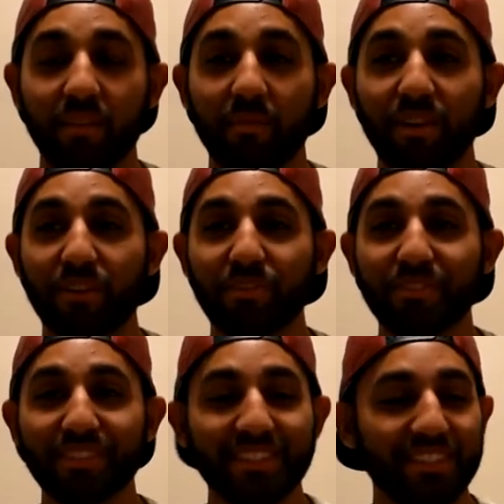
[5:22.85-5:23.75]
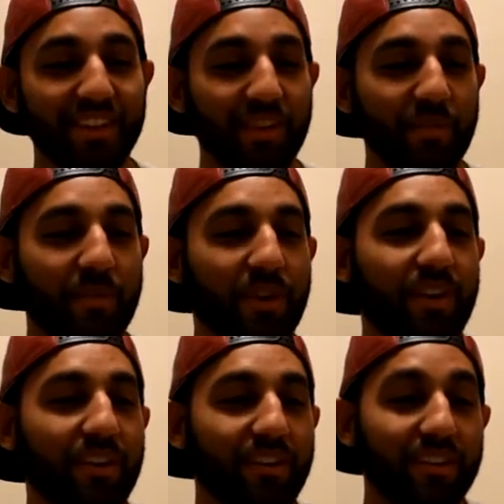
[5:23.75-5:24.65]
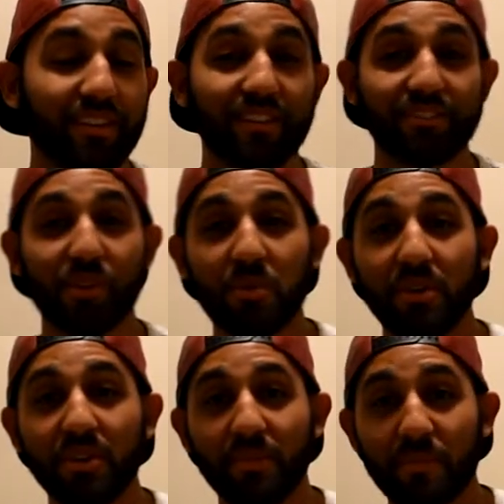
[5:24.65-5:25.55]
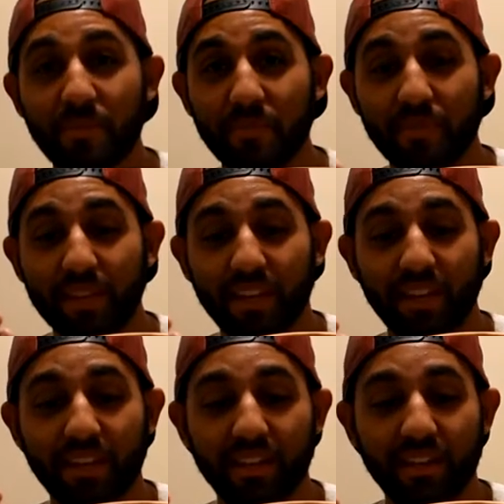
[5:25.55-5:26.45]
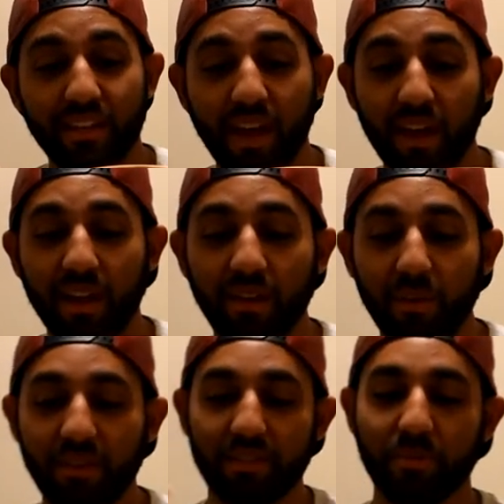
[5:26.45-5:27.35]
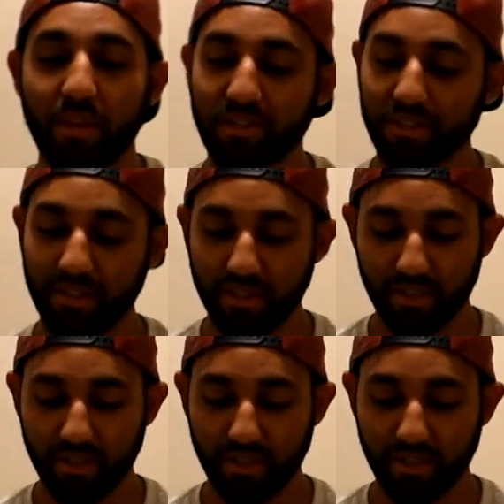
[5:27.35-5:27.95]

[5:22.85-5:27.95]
My girlfriend's gonna come uh, in October, and I want to surprise her.